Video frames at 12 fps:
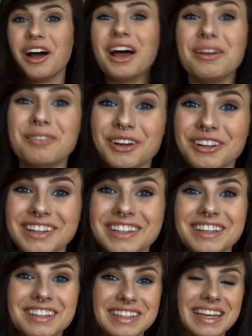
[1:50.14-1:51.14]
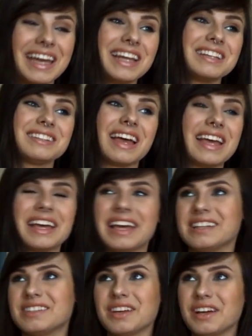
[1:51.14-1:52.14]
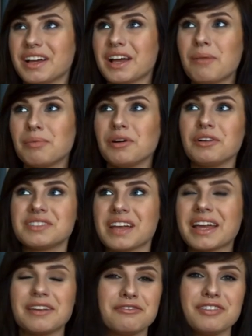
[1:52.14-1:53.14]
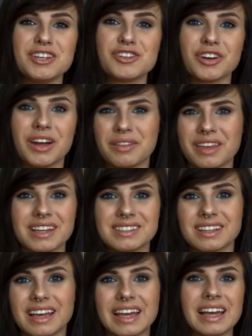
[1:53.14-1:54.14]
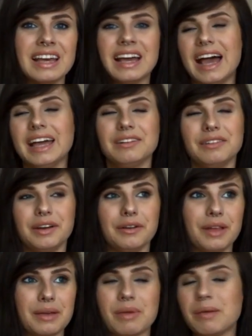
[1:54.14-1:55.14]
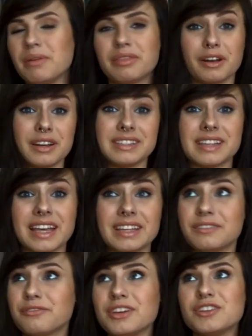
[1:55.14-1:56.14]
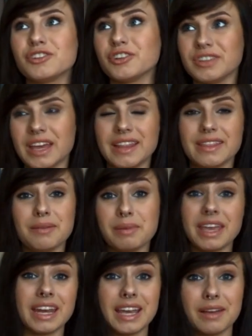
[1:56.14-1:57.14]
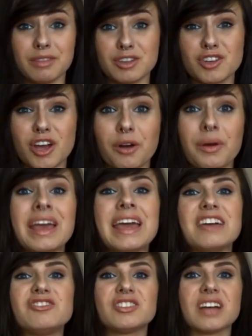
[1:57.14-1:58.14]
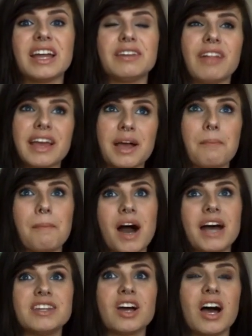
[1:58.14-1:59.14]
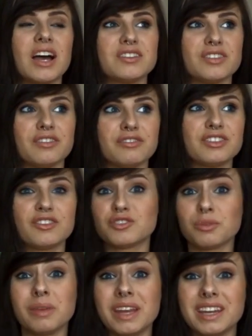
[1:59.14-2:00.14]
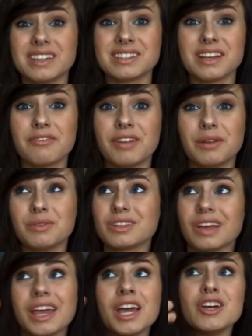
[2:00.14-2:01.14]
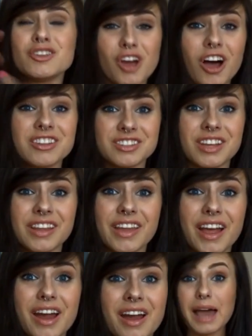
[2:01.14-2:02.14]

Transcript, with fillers: No, I'm totally teasing. It is like, it's a couple second feature. I think it's like, I don't know, like maybe 30 seconds features in the beginning of the show. It's just kind of like a montage of social media stuff and it was like tossed in there.